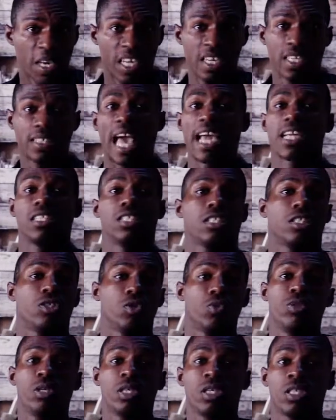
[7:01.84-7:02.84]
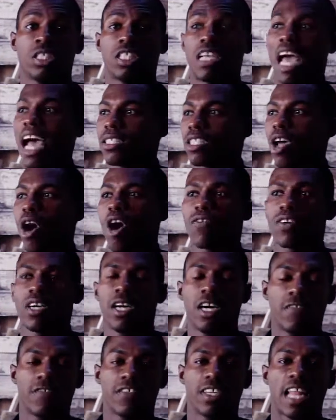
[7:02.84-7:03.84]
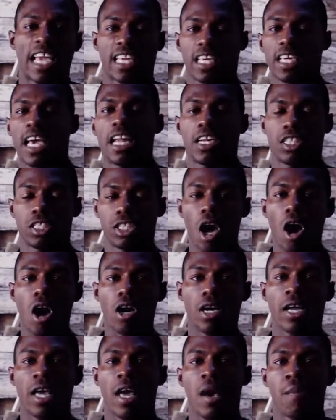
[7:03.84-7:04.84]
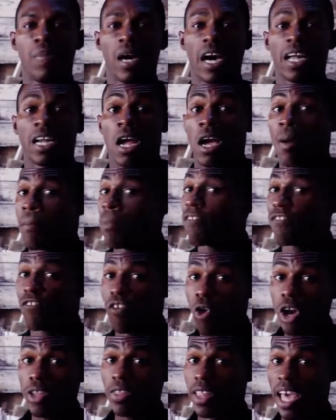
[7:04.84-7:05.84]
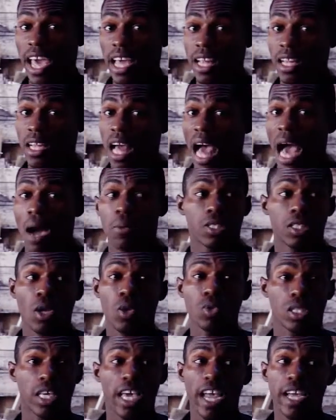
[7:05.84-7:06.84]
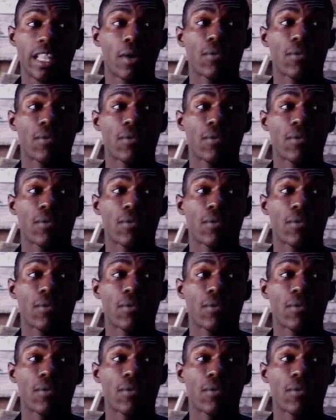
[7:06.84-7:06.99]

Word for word: because I can just do the shots off cuff and I can kind of talk. But before that, I was so scared